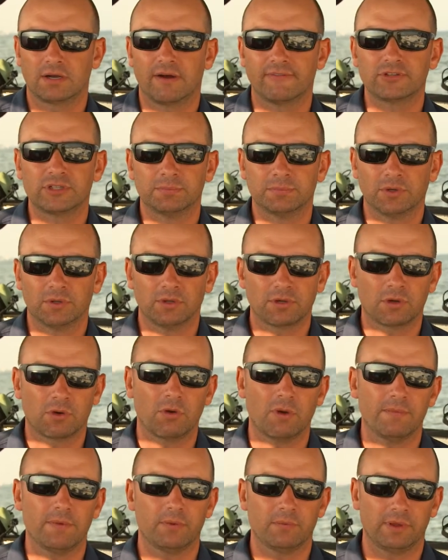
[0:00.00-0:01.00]
comfortable
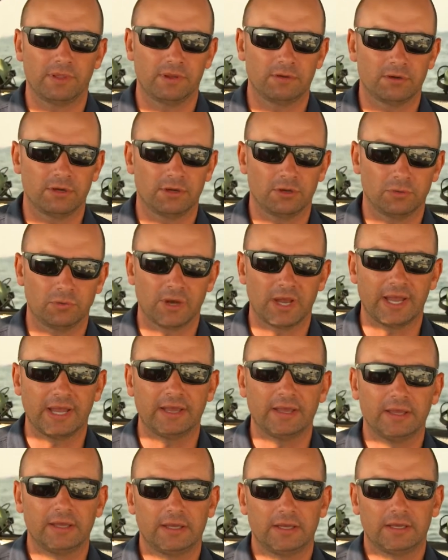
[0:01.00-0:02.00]
equipment when they're
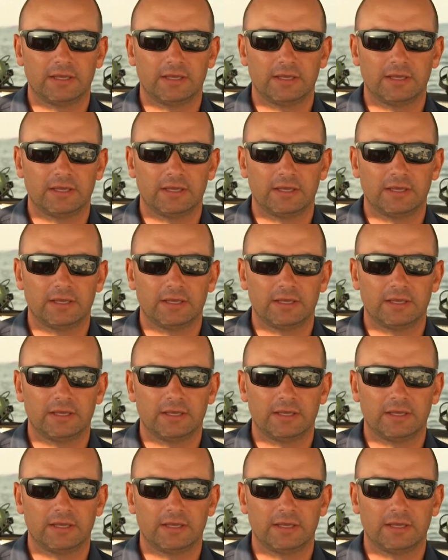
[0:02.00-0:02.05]
underway.